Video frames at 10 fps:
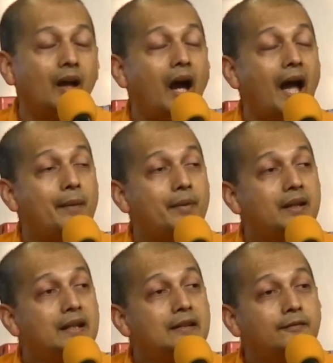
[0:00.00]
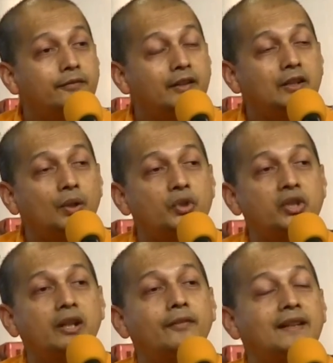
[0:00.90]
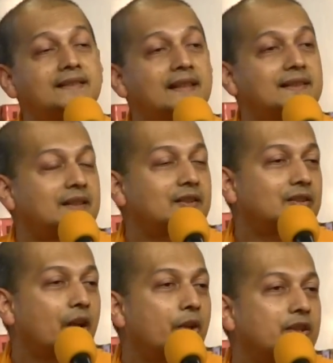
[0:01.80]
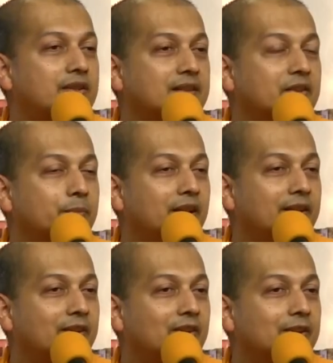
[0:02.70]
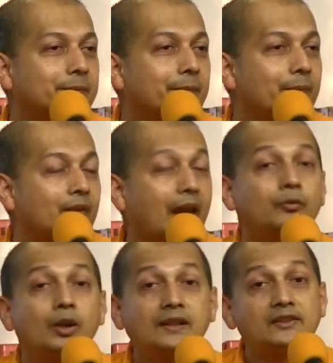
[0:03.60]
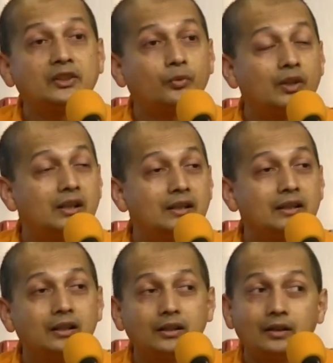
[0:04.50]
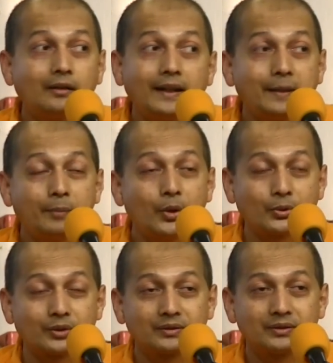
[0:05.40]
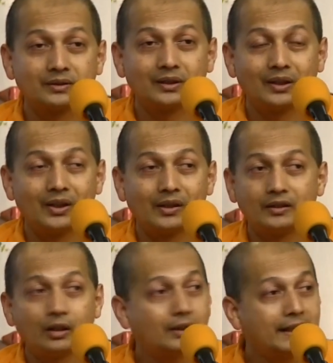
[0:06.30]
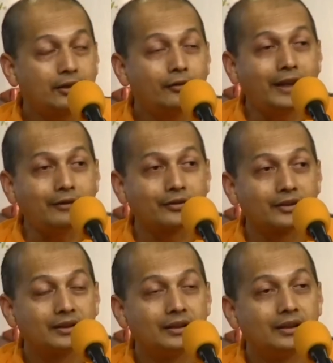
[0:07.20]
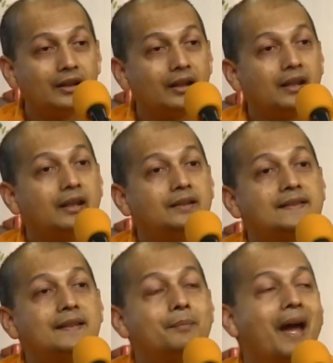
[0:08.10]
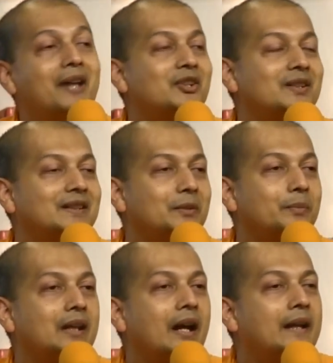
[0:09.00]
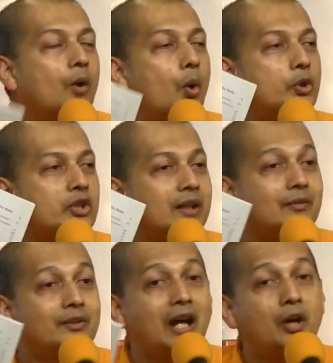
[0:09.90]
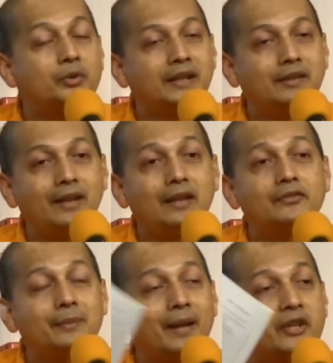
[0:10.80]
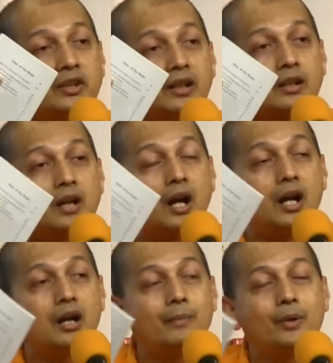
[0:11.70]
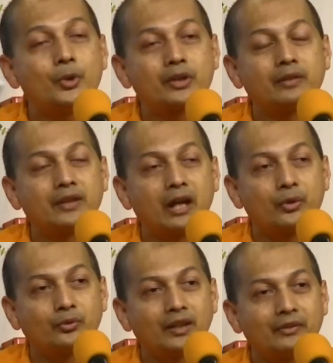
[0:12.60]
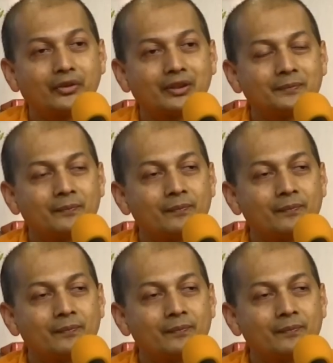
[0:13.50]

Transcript: I am an infinite ocean of existence, consciousness, bliss. And what is this world? Not like a boat, not like a wave. It is imagined in me, an ocean without any waves. Imagine a calm ocean without waves.